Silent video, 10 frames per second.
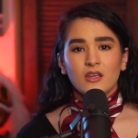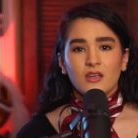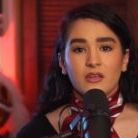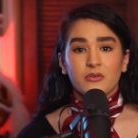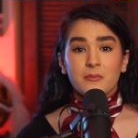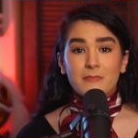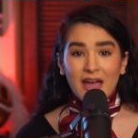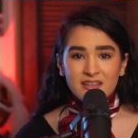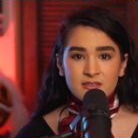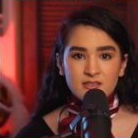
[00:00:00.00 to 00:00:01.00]
It
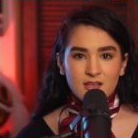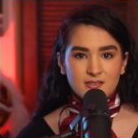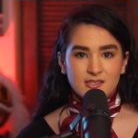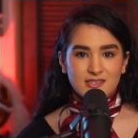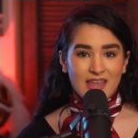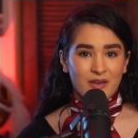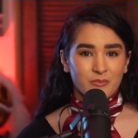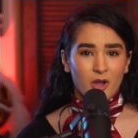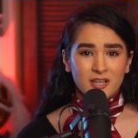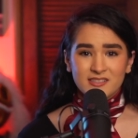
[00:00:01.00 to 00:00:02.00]
reminds us that
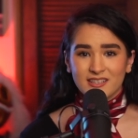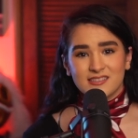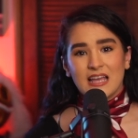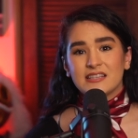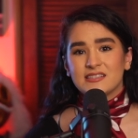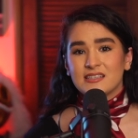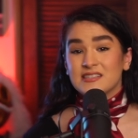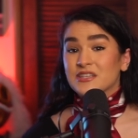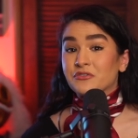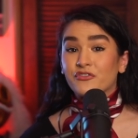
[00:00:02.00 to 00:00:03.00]
our
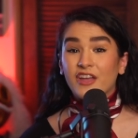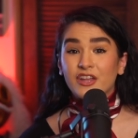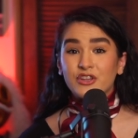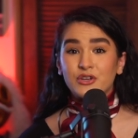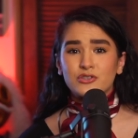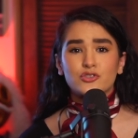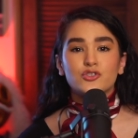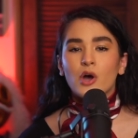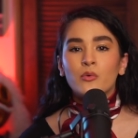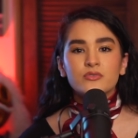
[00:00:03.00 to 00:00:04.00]
successes and failures
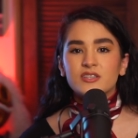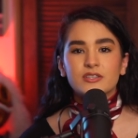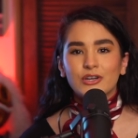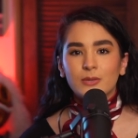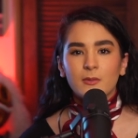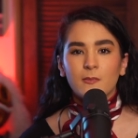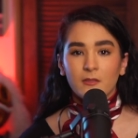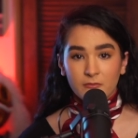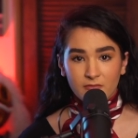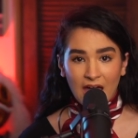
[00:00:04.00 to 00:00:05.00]
don't determine
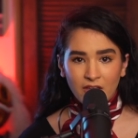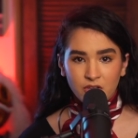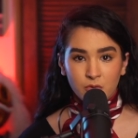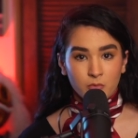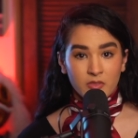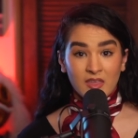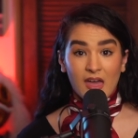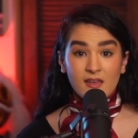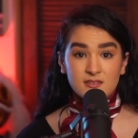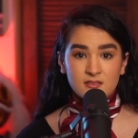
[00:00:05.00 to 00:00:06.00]
the value or the
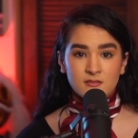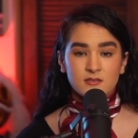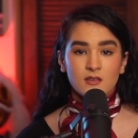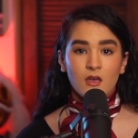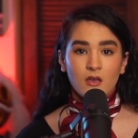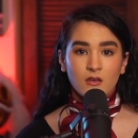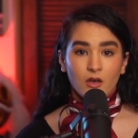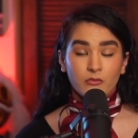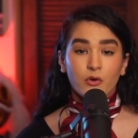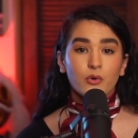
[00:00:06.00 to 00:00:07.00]
essence
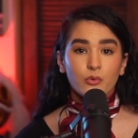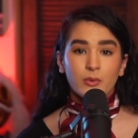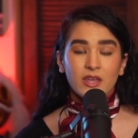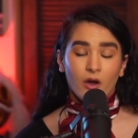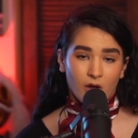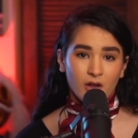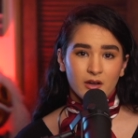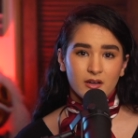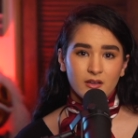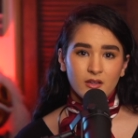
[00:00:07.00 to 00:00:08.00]
of who we
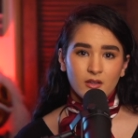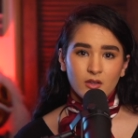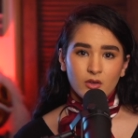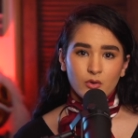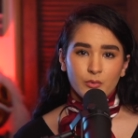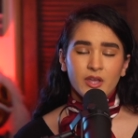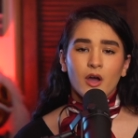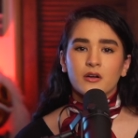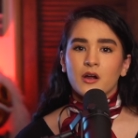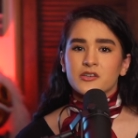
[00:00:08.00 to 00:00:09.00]
are. We
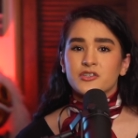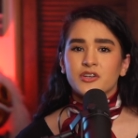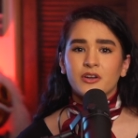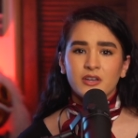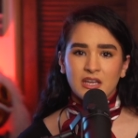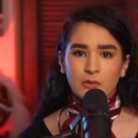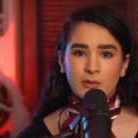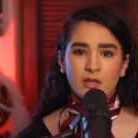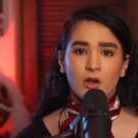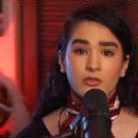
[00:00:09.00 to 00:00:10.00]
are our journey.
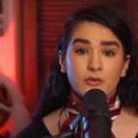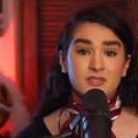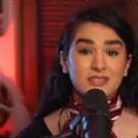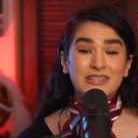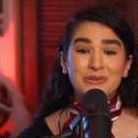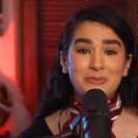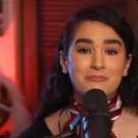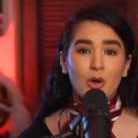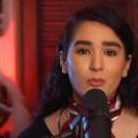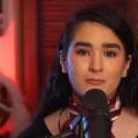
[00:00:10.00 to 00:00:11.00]
We are those little
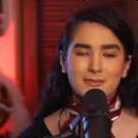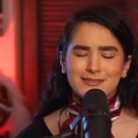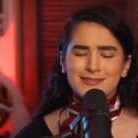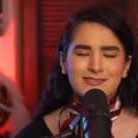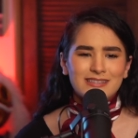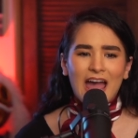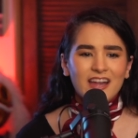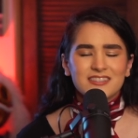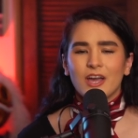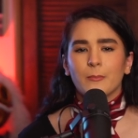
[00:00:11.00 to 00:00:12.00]
moments
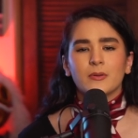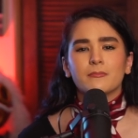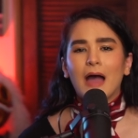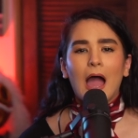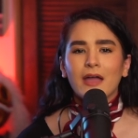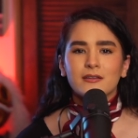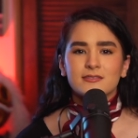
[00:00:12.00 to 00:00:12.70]
stacked up and piled